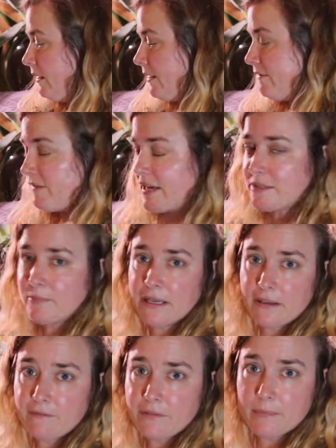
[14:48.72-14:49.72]

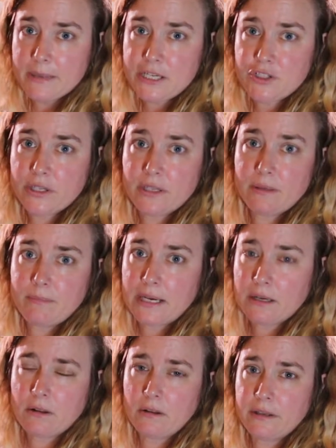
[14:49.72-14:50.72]
investment information,
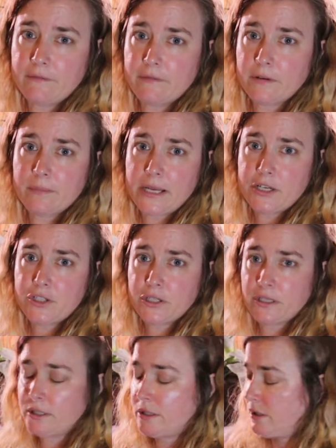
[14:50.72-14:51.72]
medical
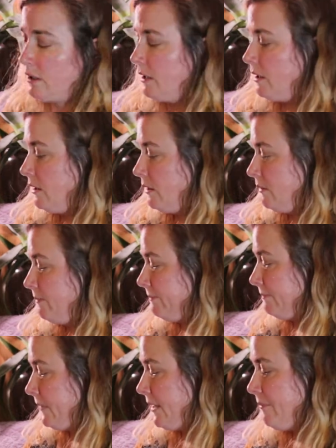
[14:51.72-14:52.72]
information,
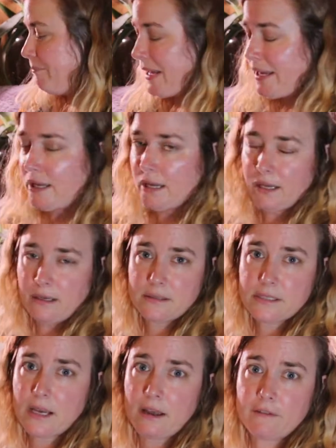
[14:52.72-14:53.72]
banking
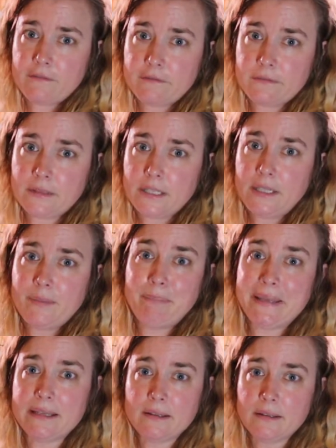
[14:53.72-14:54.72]
stuff,
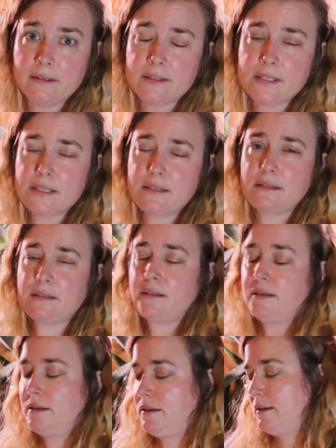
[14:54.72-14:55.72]
bills,
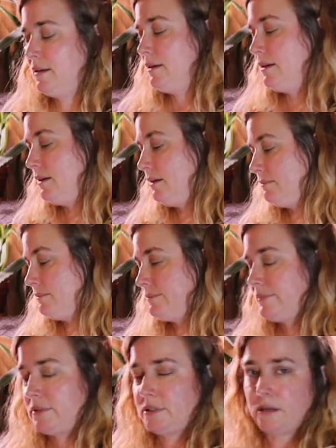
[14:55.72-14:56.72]

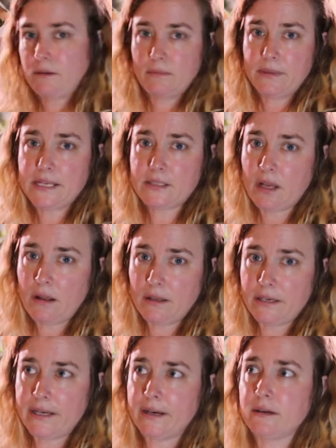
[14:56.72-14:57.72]
So it's all
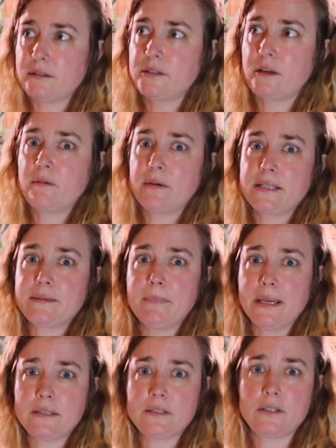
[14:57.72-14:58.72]
in here. So it's
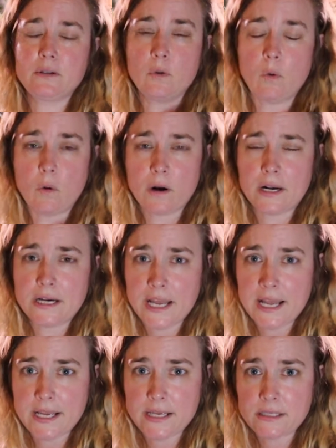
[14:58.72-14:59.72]
meant to
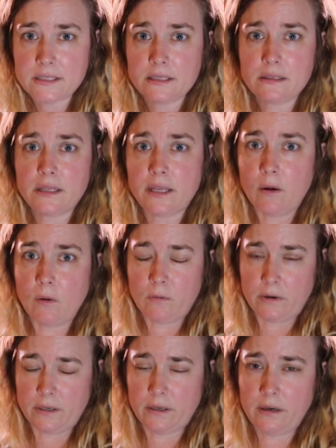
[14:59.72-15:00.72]
organize the
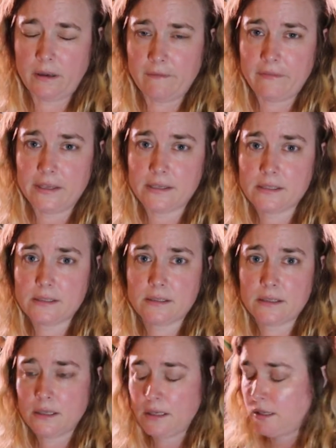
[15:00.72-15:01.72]
owner of
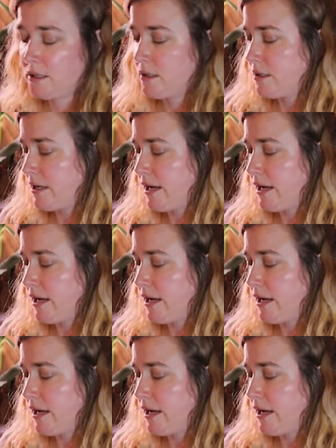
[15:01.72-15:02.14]
this, to